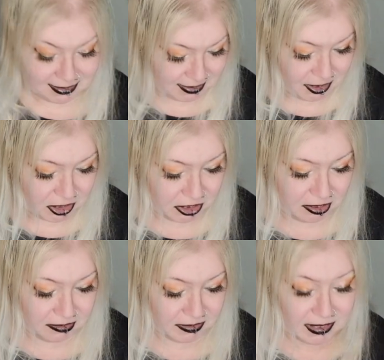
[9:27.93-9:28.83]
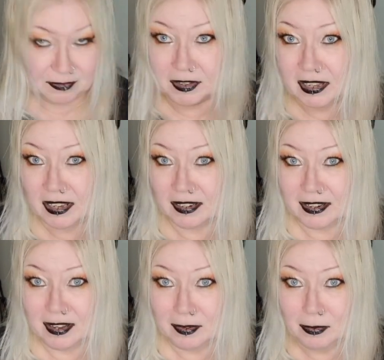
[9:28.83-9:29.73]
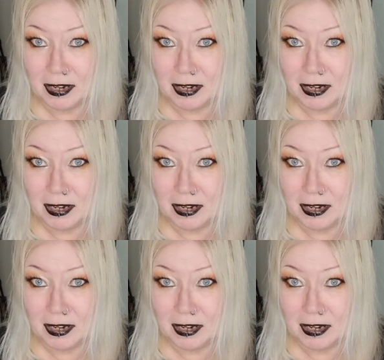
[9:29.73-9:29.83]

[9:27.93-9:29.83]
shirt or something under when I